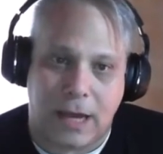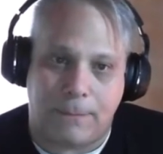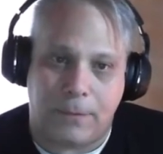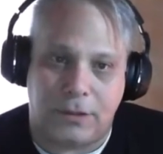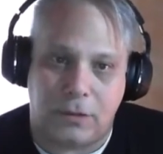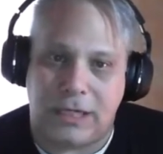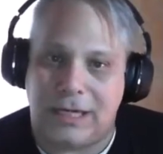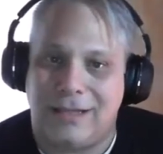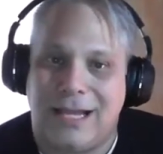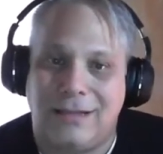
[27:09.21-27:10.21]
opportunity,
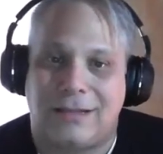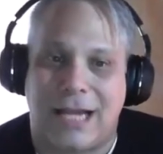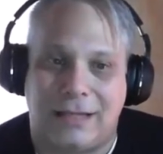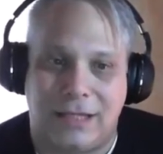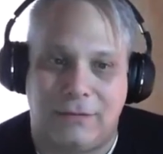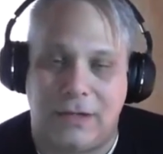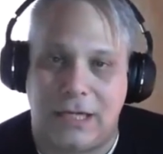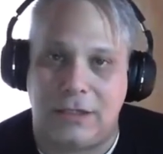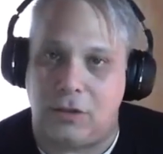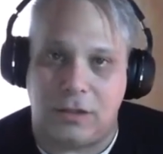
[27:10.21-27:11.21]
and then this gets even
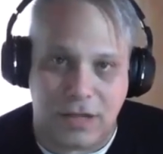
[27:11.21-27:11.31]
easier.